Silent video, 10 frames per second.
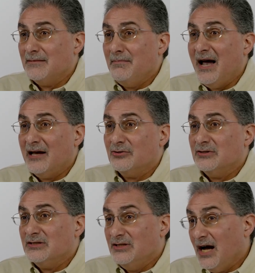that
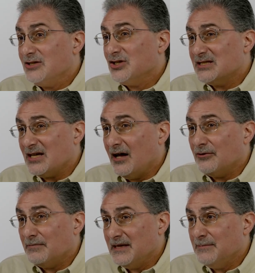matter, not just to
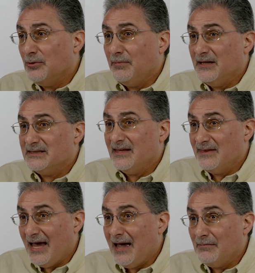other people, but to
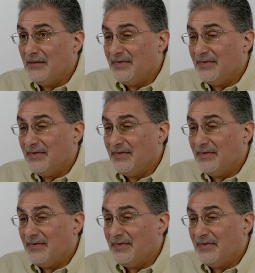them,